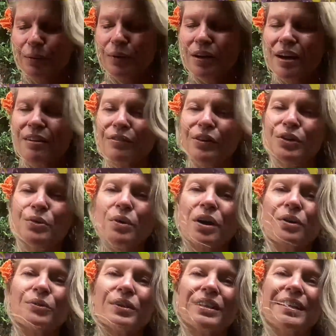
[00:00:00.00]
whatever you
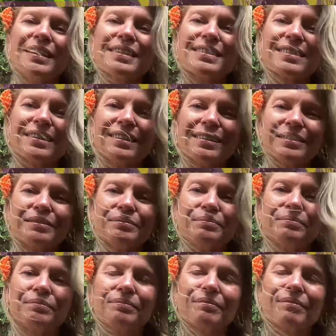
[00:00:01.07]
are releasing.
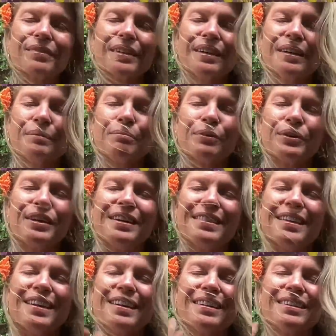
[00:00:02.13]

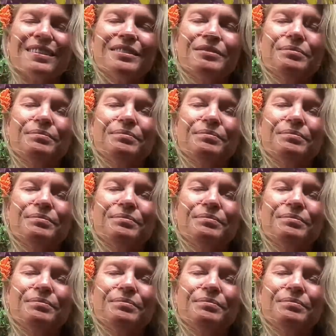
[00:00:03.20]
Breathe in